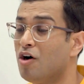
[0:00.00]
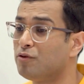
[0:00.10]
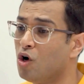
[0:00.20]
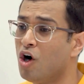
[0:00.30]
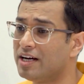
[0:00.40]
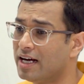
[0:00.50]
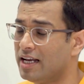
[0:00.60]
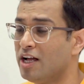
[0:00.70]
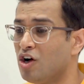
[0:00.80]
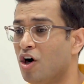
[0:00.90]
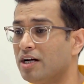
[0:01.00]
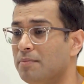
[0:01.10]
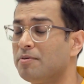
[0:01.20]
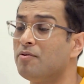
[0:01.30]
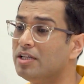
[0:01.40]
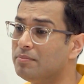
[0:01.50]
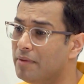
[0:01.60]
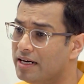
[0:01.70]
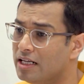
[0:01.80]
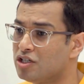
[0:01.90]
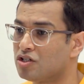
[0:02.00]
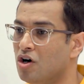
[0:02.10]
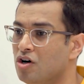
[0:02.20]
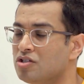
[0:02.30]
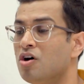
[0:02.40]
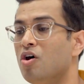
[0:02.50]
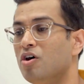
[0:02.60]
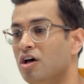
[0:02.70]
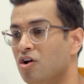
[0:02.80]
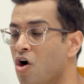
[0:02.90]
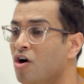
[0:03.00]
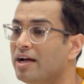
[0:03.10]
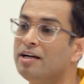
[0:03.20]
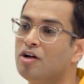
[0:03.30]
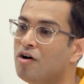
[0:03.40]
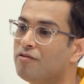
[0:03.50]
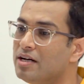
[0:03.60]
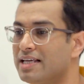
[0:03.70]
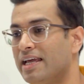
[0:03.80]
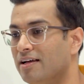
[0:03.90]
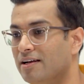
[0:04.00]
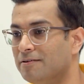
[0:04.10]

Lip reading: of not getting caught up with metal stocks on a wrong end of a cycle.